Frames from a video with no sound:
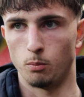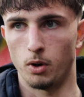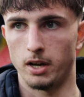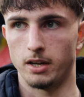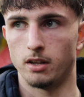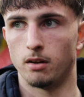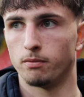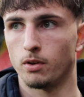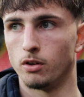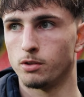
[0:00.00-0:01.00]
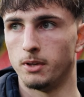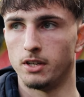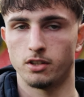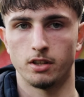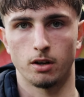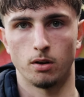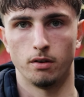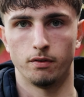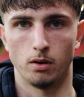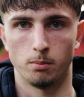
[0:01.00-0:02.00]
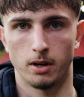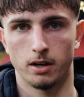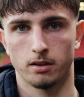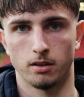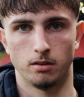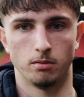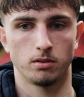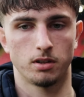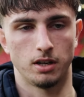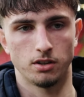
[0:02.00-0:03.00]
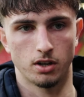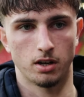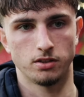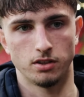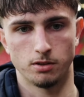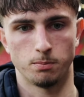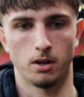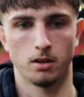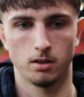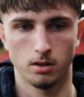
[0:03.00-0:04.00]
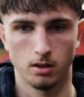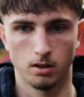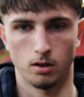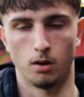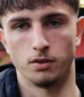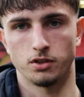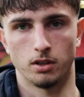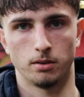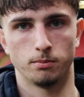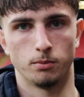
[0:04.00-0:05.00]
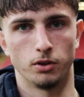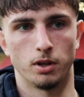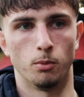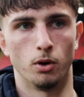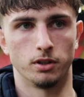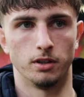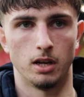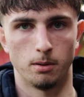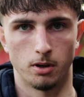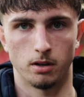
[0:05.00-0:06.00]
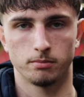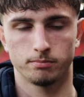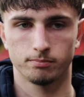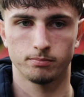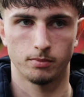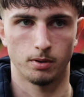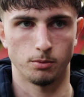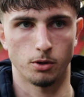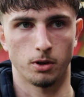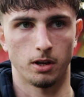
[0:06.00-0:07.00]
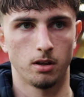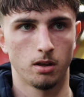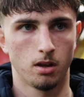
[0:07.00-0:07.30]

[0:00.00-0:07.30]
wide and I've got space to take on the fullback and create chances. But obviously wanted more today, but it was okay.